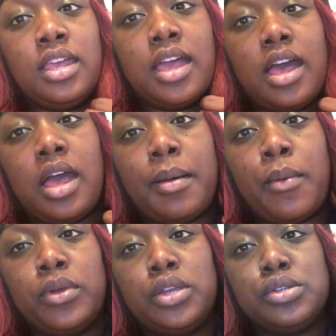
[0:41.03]
Uh, I
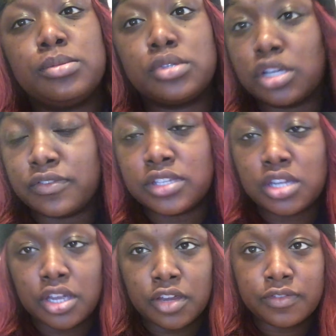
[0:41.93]
want to do some surf and
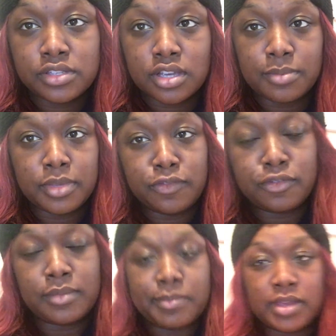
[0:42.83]
turf. It's going to be for
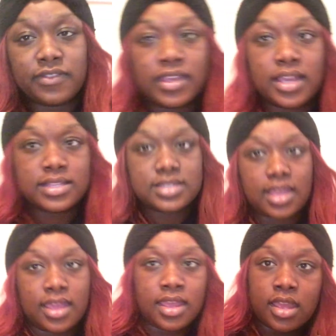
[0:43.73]
me and my
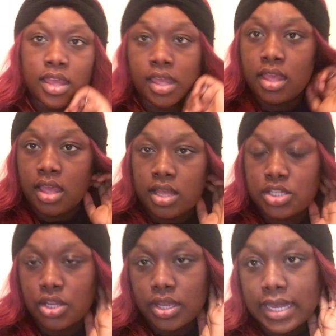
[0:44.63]
fiance.
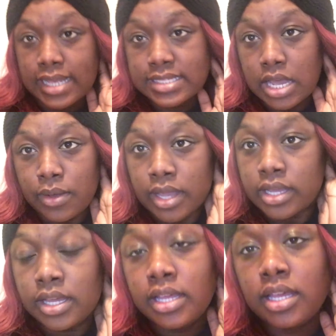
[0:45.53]
Show you guys how I
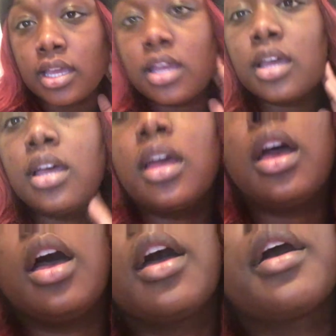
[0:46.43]
cook.
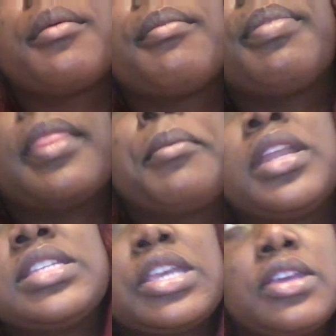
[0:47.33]
Um, I'm going
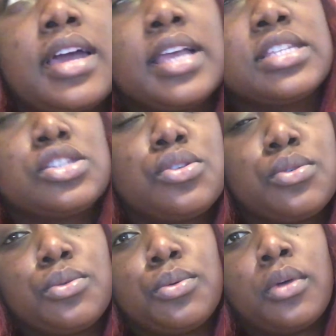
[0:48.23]
to take you guys
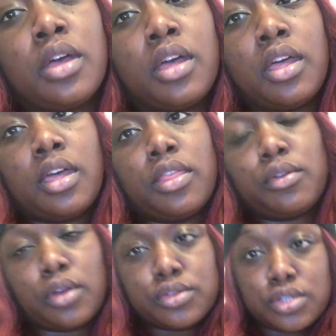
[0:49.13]
to the
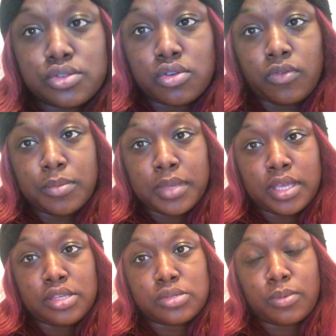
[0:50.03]
grocery store with me
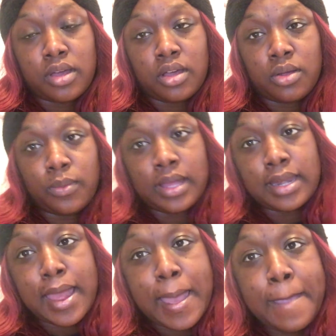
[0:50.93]
as well. Why
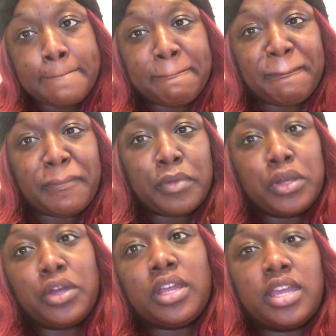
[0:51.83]
not? I'm only
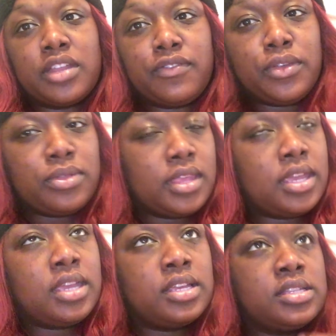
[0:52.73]
going to get a few
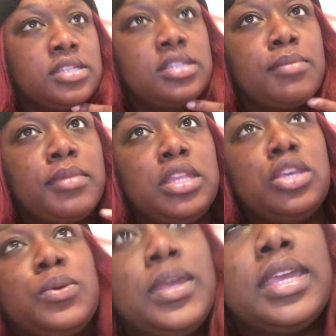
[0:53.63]
things. The
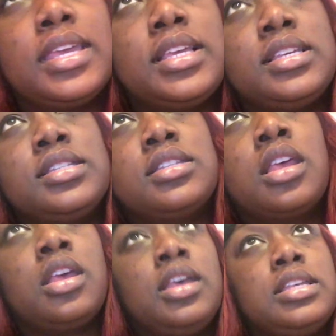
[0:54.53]
menu is
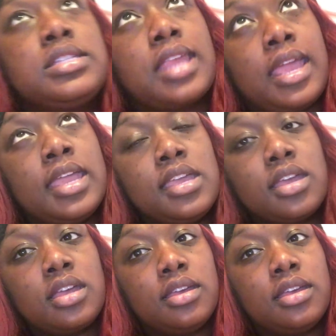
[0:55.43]
steak.